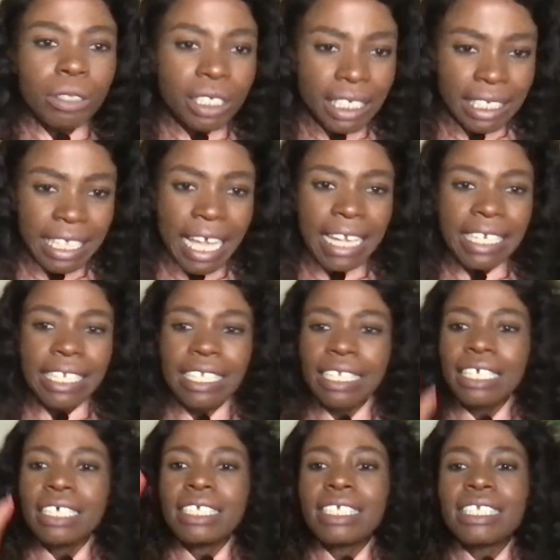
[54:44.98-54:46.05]

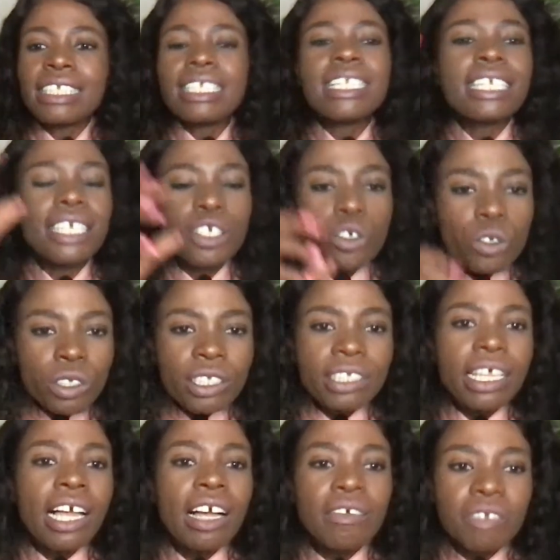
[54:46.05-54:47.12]
designing, see
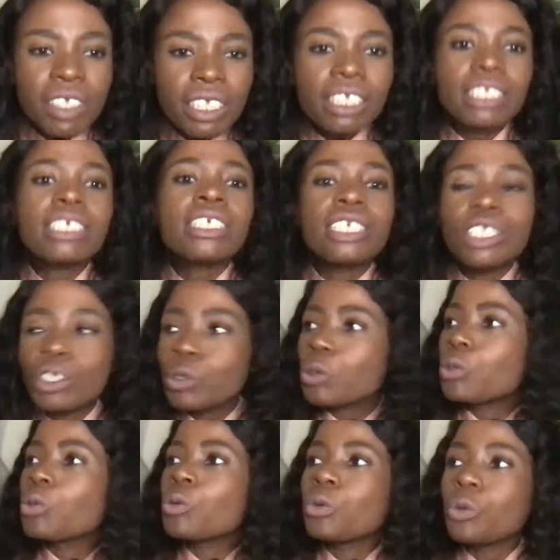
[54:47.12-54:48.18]
yourself sitting in
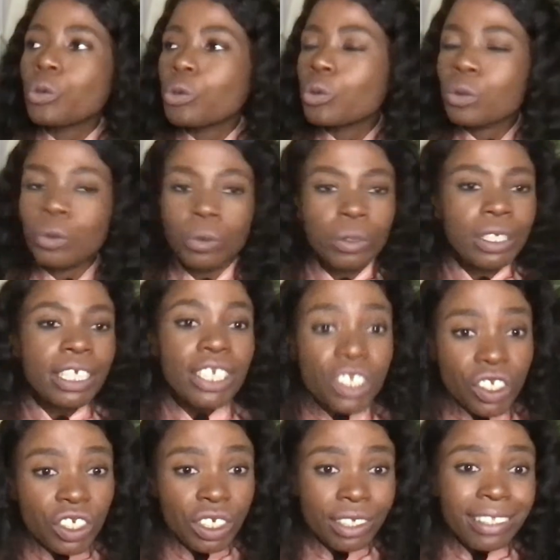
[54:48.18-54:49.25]
your
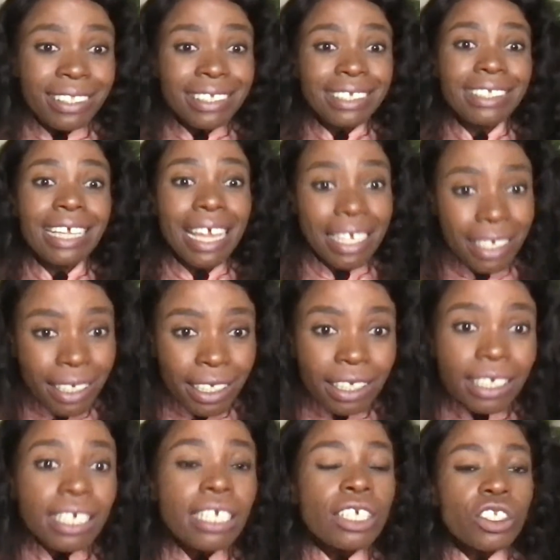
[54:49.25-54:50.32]
kitchen designing.
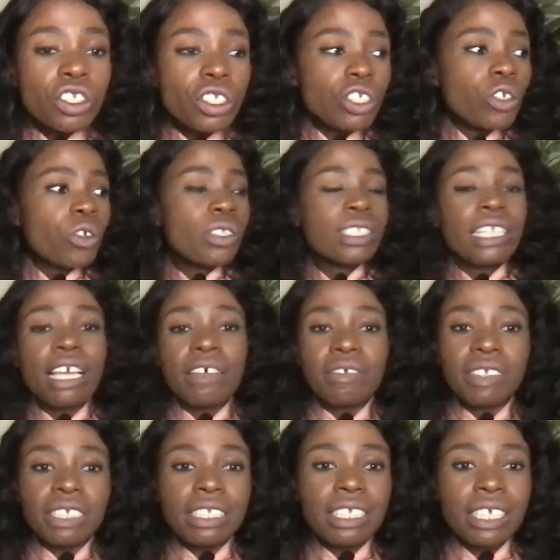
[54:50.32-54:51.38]
See yourself
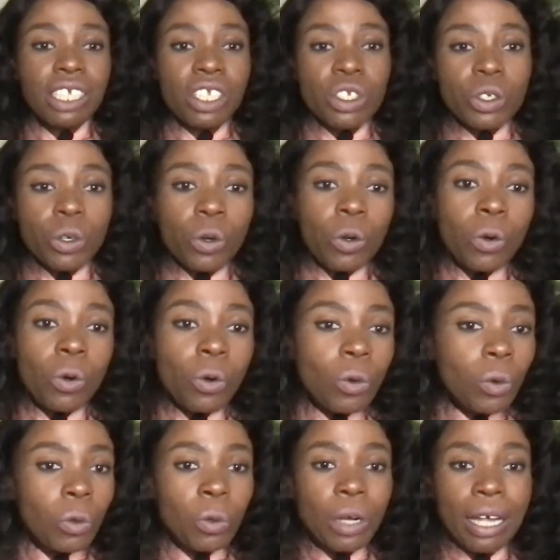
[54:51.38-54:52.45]
sitting in
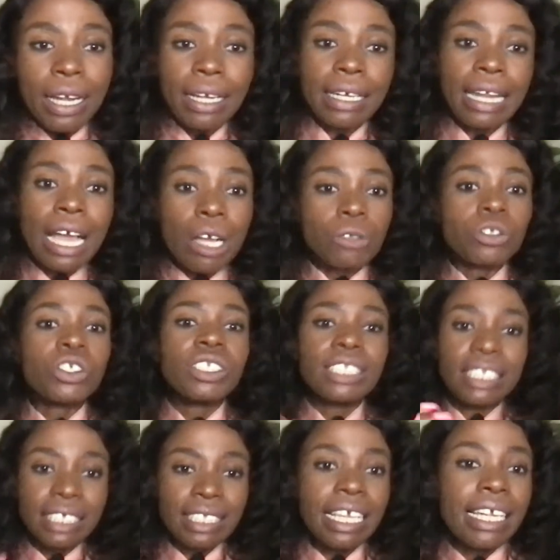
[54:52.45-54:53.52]
your lounge
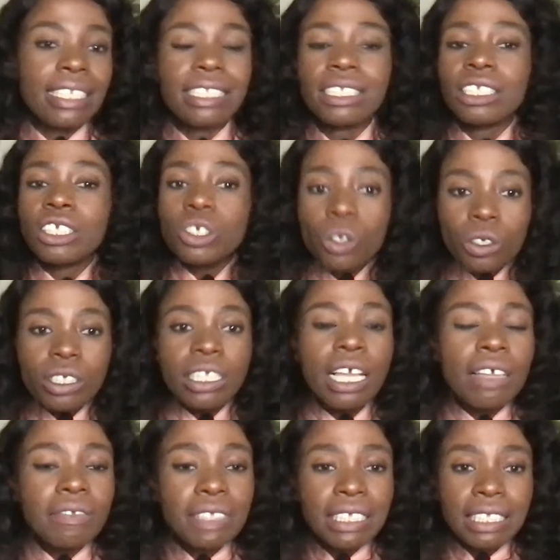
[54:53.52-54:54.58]
designing. See
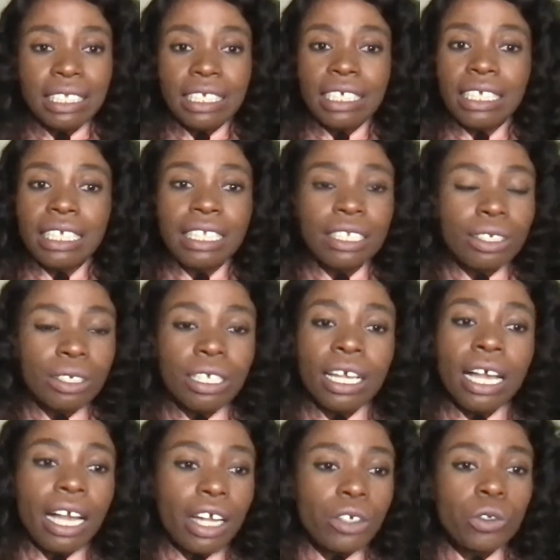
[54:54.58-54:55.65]
yourself sitting in,
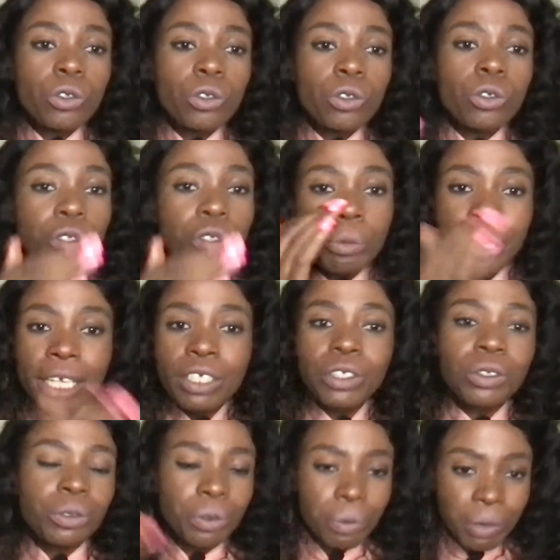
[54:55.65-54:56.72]
I don't know, in your
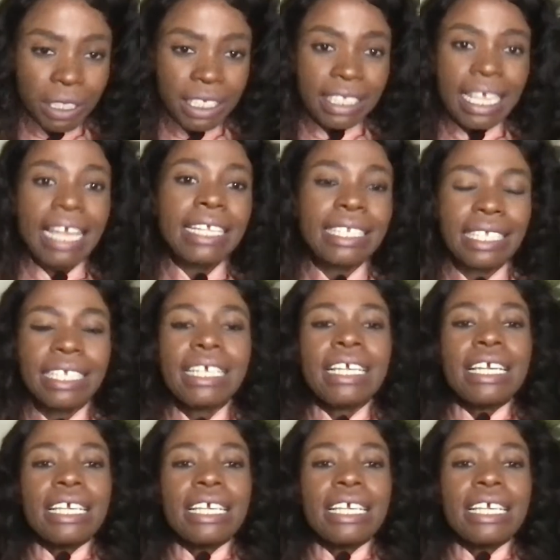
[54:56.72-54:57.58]
patio designing.